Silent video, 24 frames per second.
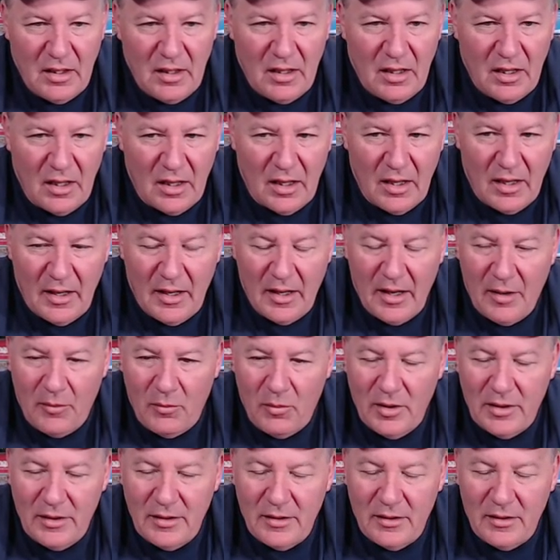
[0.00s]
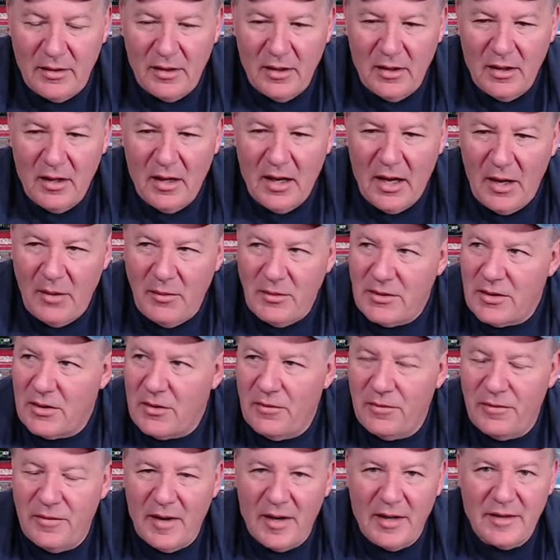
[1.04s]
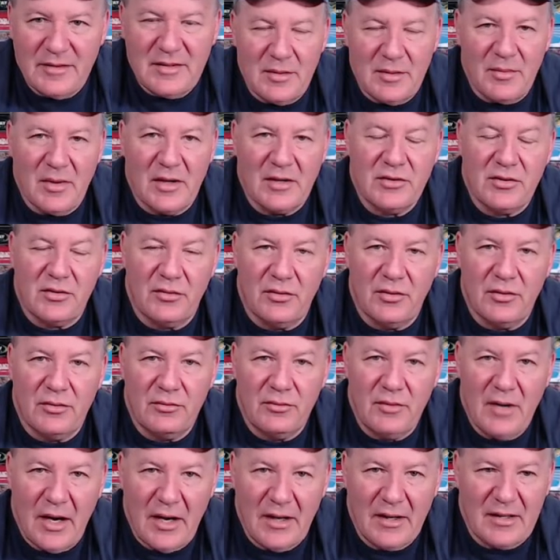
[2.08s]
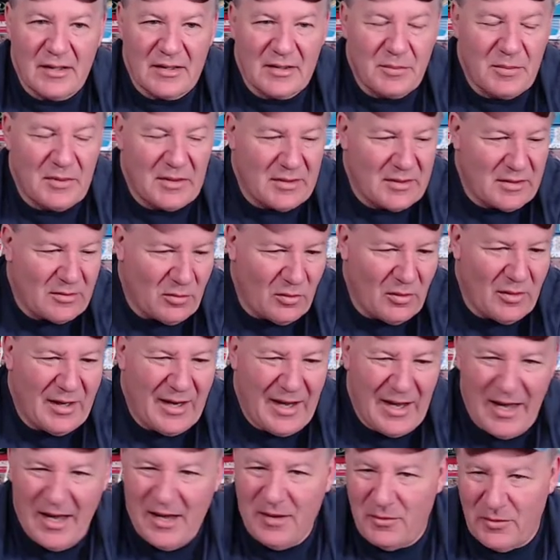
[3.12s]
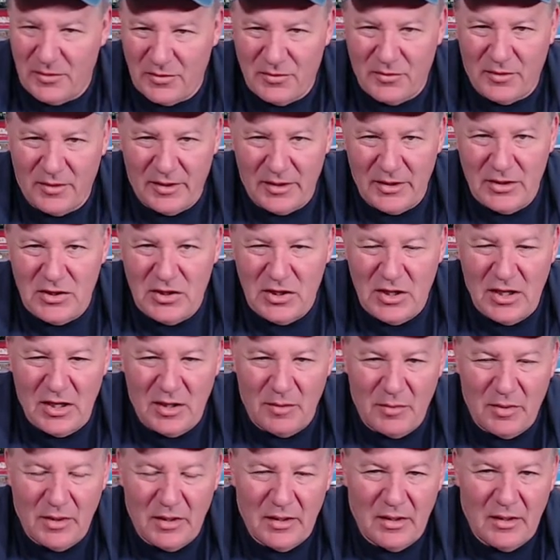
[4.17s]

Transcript: Uh, I went, I went to go find extra rackets because the one I had was really cheap.